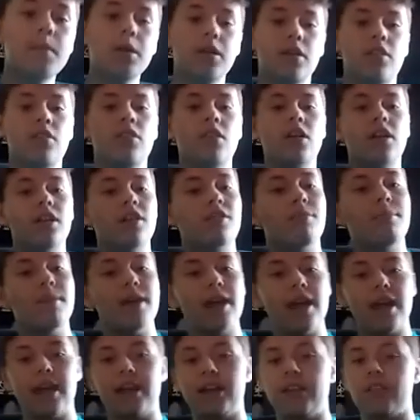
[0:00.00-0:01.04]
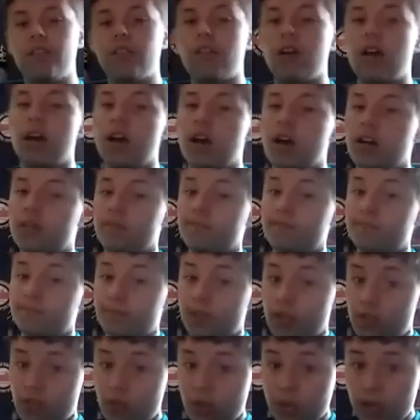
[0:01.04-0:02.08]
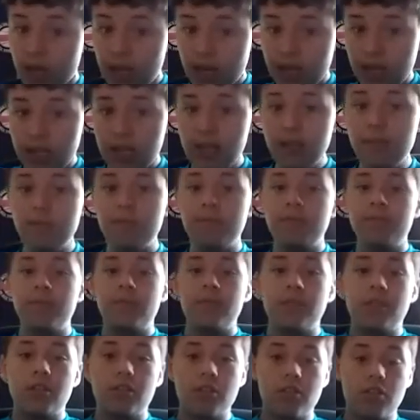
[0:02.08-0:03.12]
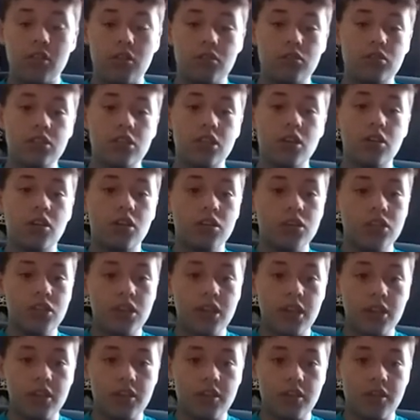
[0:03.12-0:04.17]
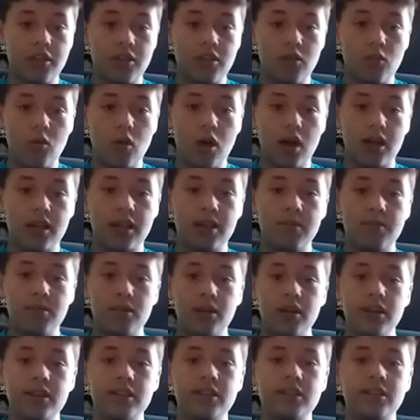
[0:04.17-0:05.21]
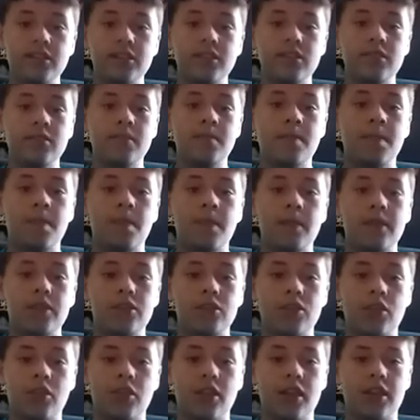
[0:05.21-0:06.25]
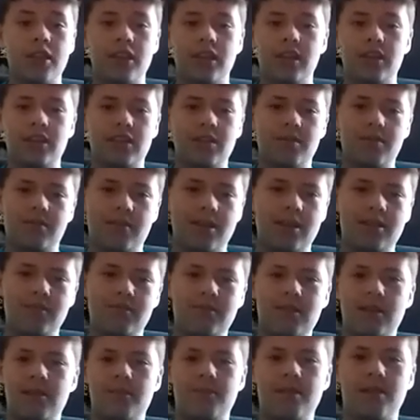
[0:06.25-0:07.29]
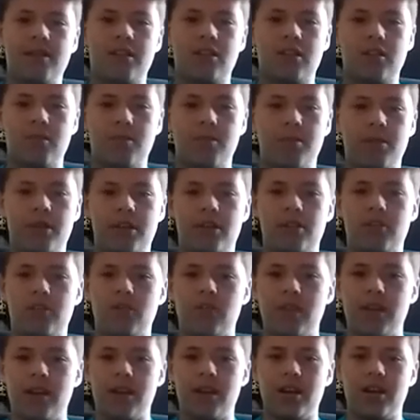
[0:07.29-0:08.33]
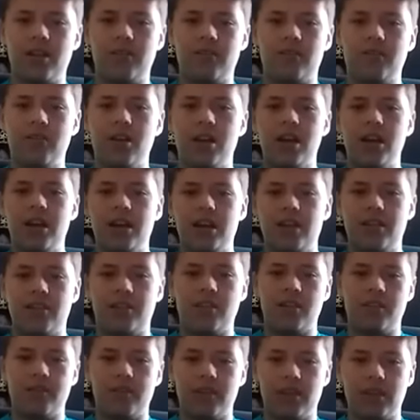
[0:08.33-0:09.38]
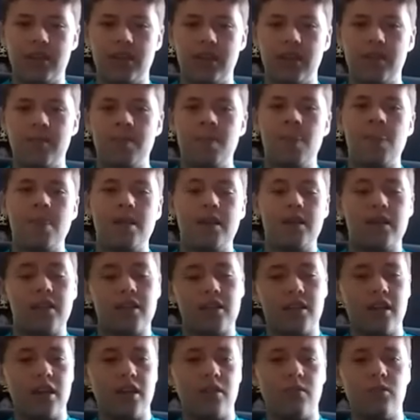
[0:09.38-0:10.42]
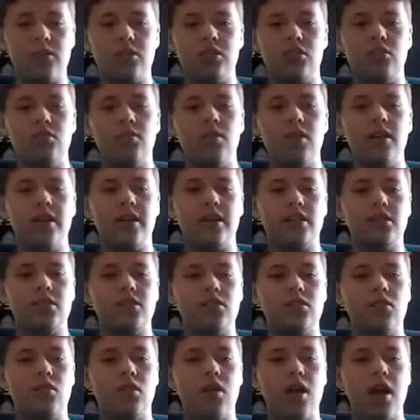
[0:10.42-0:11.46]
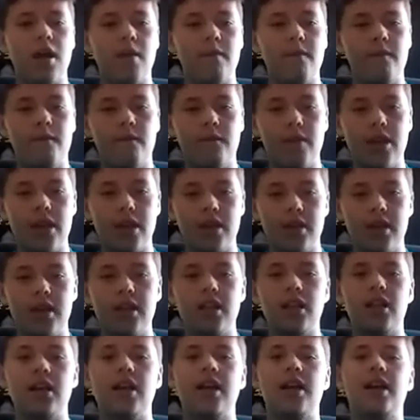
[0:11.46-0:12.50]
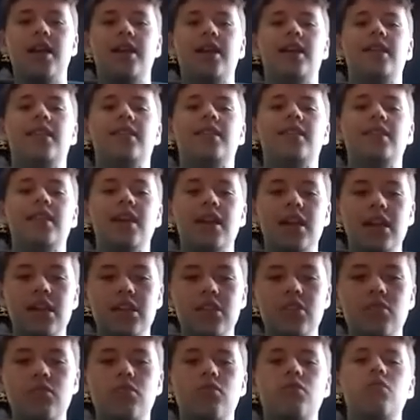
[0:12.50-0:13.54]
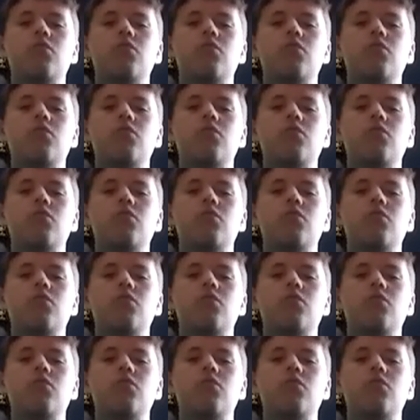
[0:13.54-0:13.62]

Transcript: but it's not as bad as dislocating it. So she all she is in a walking brace, just like the NBA basketball players wear to run, stuff like that. That's kind of what she's wearing. So I'm very glad, and thank you